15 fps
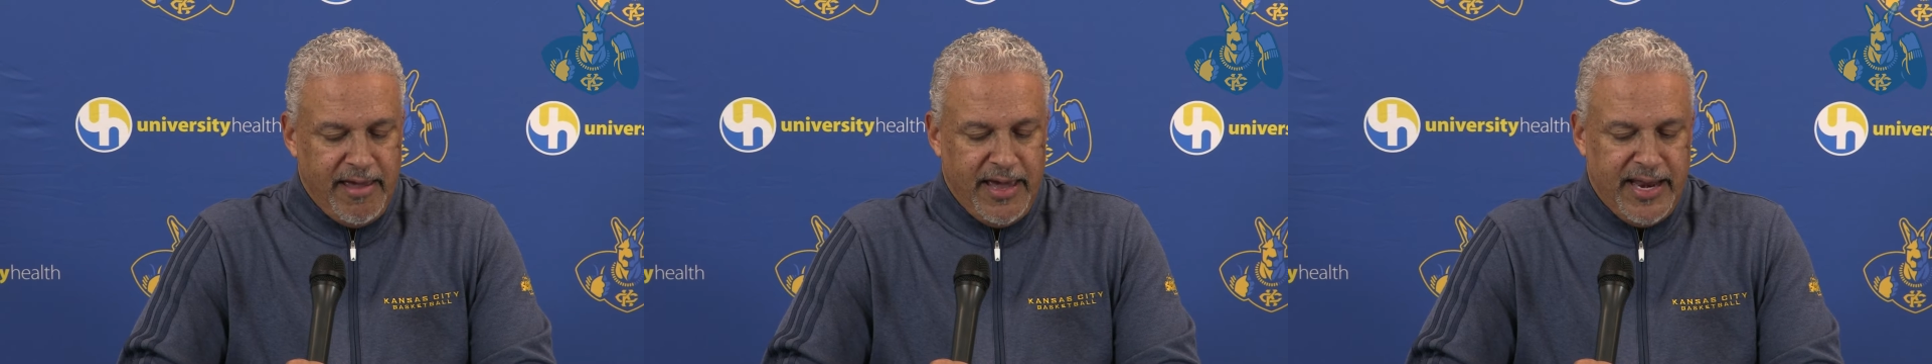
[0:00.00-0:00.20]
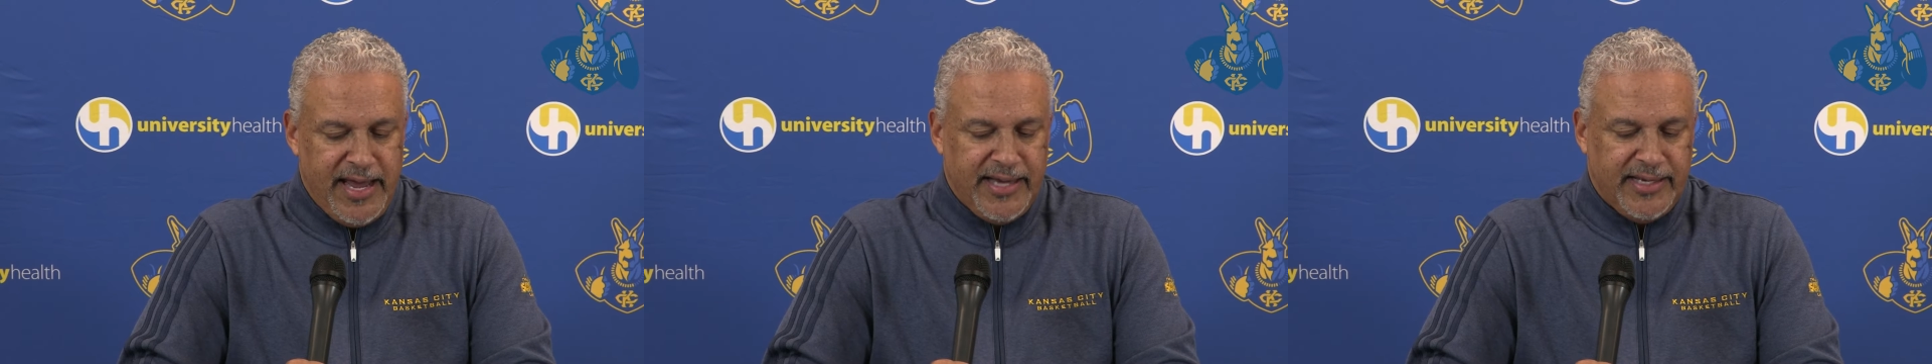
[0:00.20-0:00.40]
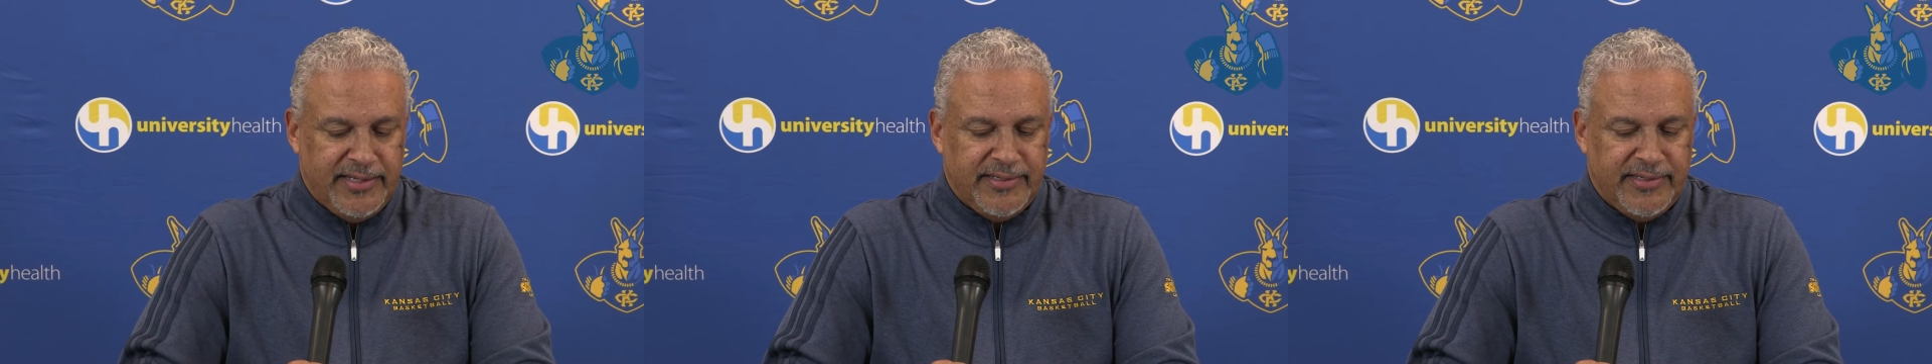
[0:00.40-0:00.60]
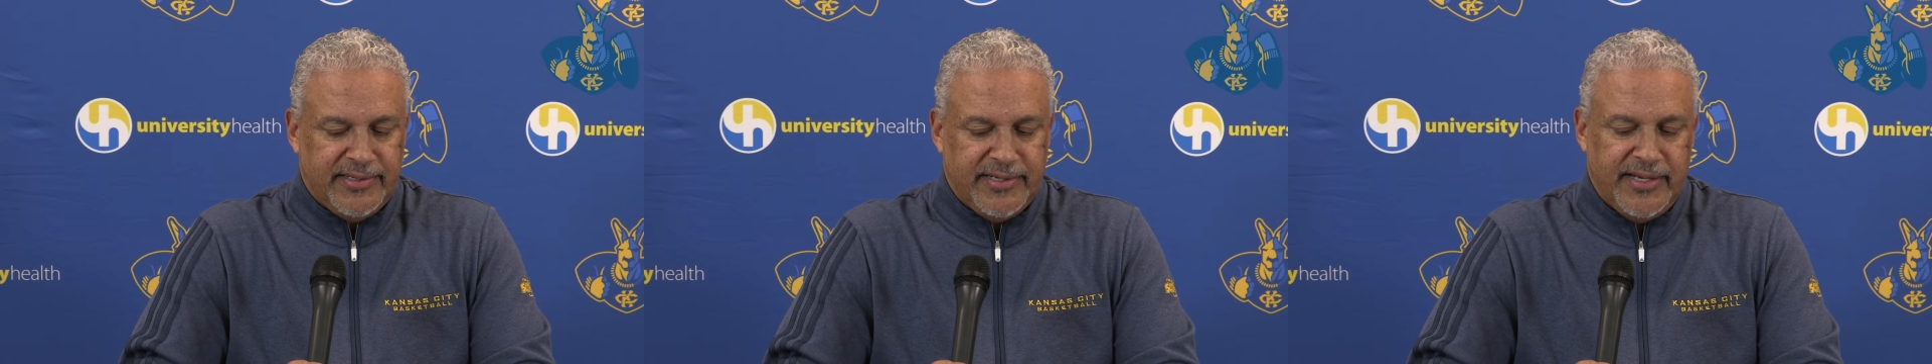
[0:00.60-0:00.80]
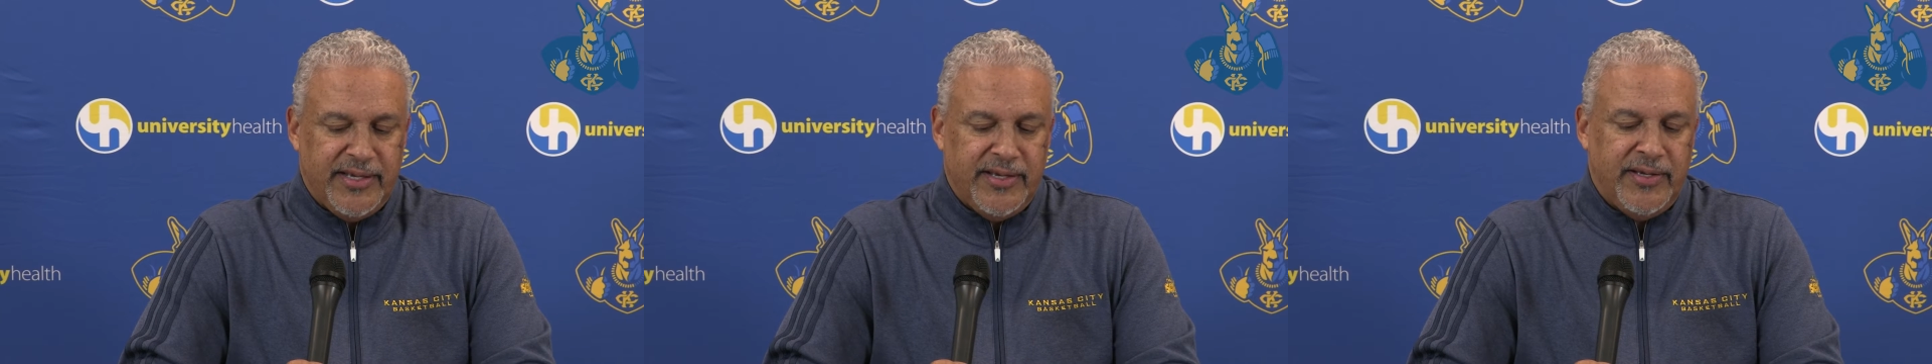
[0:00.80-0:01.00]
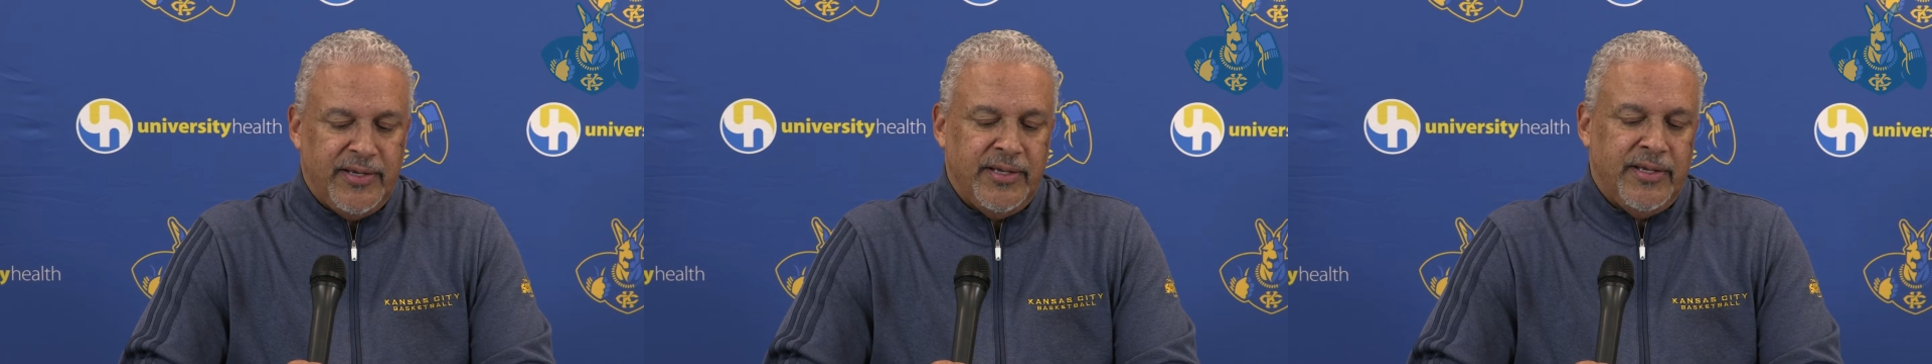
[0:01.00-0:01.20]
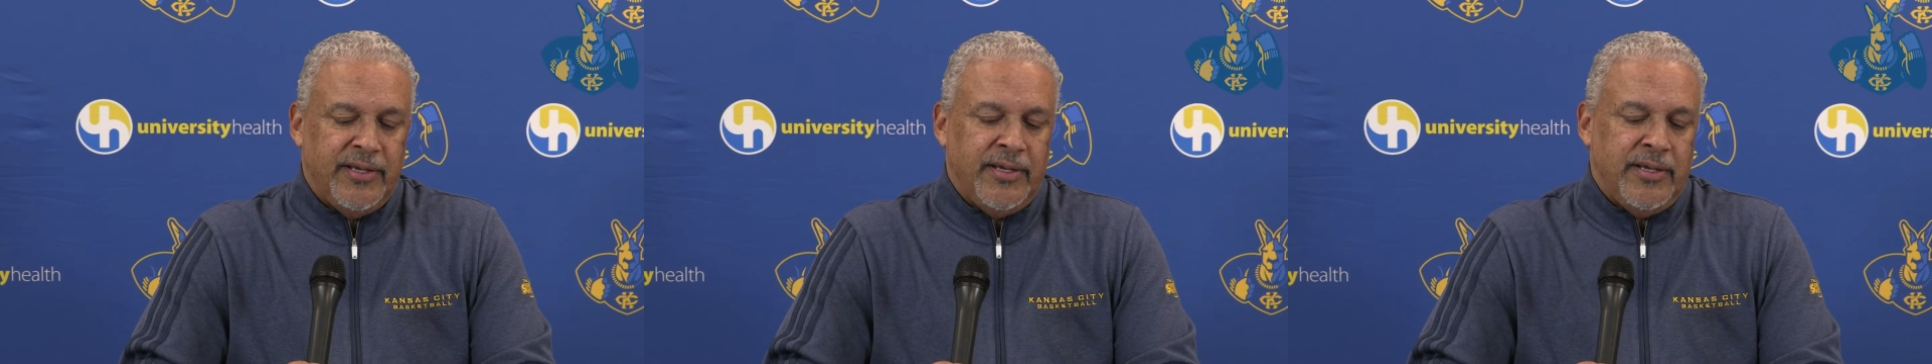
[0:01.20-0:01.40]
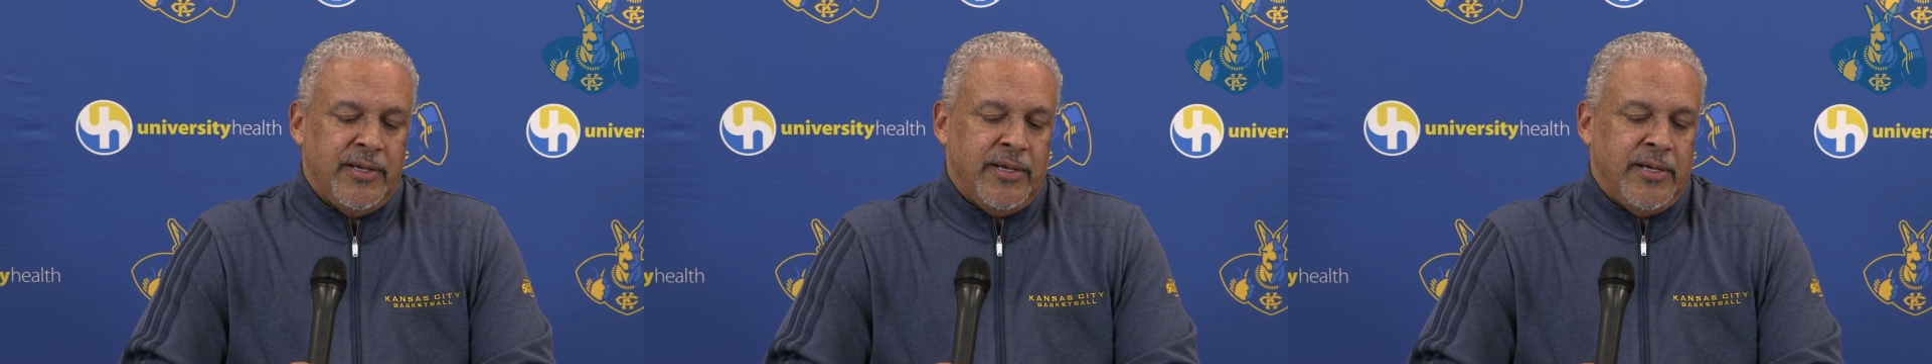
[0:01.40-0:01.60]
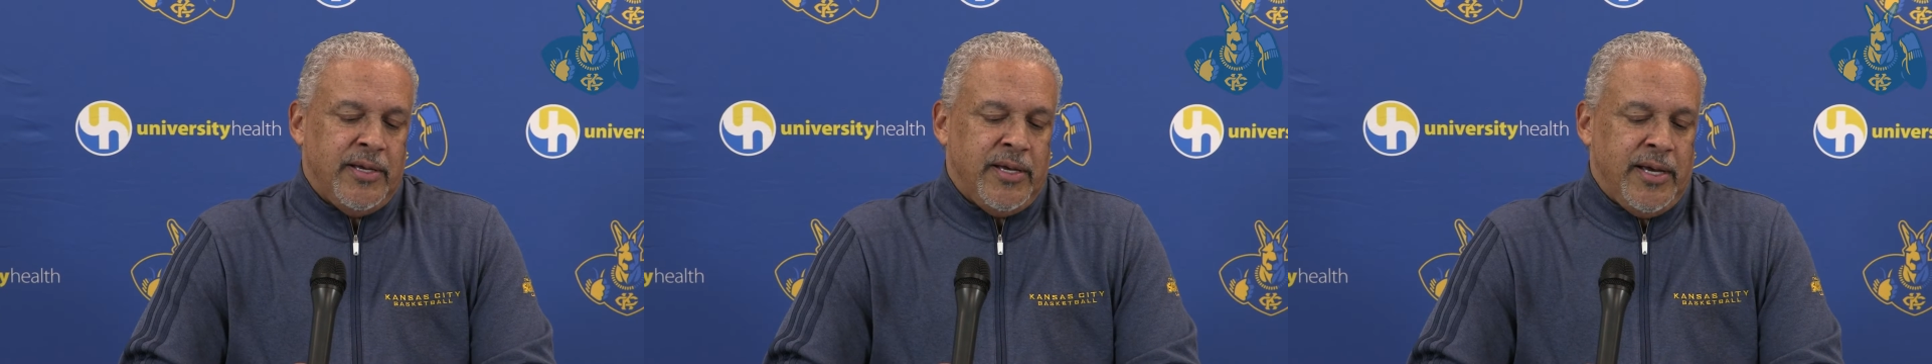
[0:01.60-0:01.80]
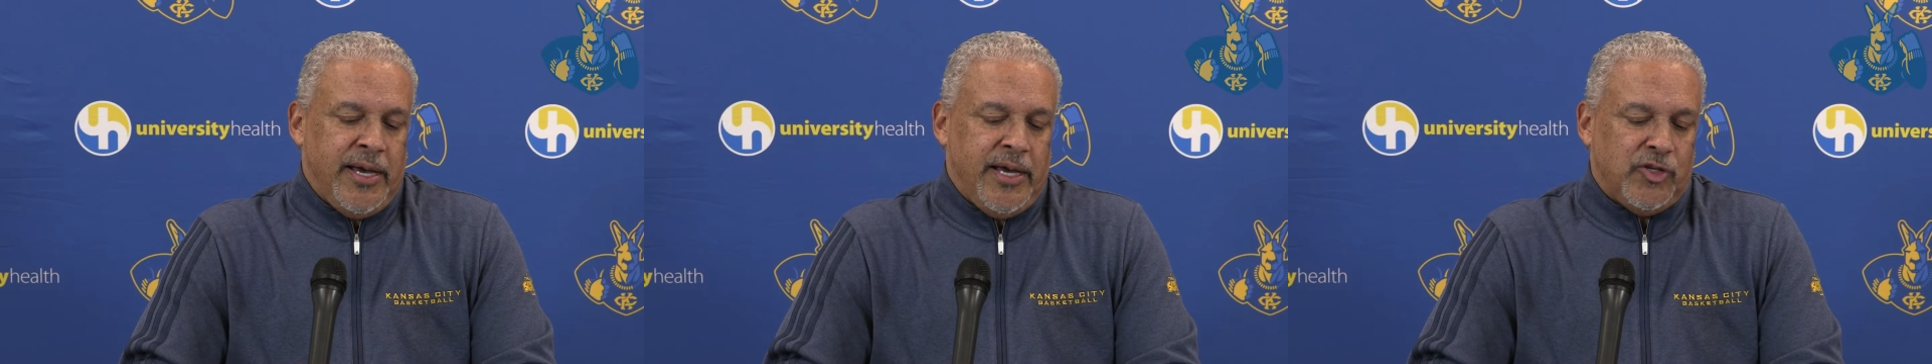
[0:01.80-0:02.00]
and I could see
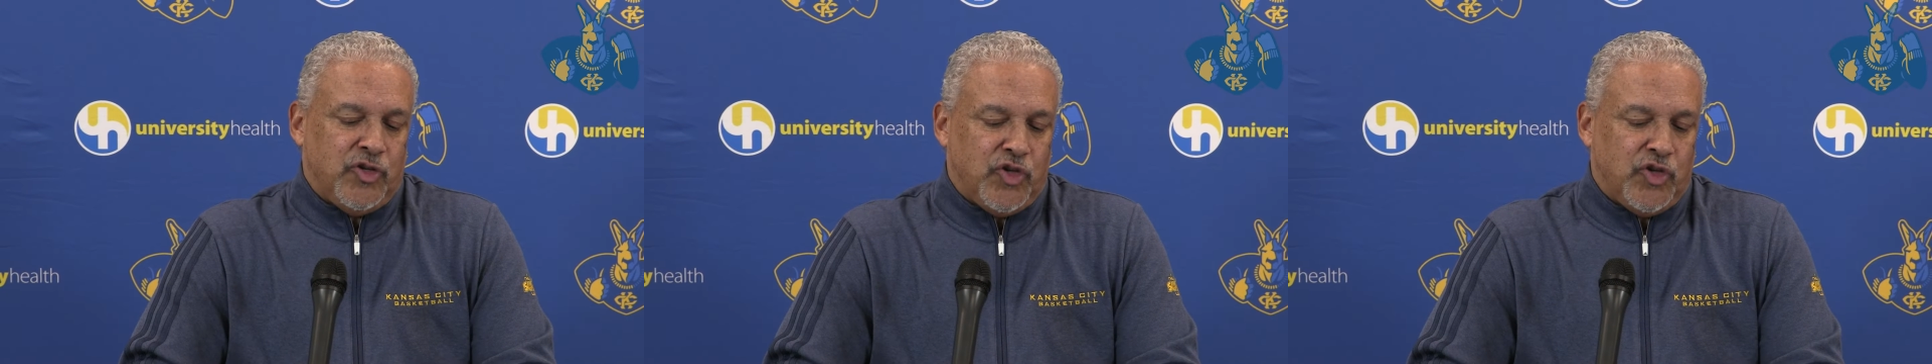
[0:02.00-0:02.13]
and